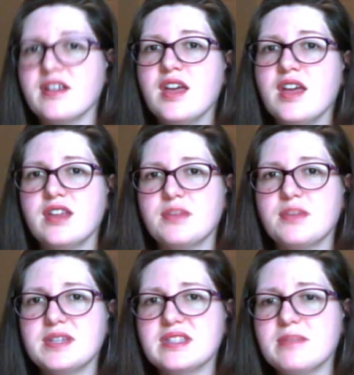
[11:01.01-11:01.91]
The ones in the
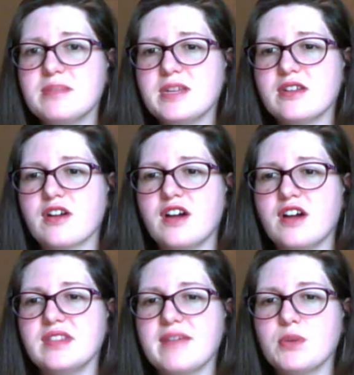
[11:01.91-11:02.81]
middle are called level 1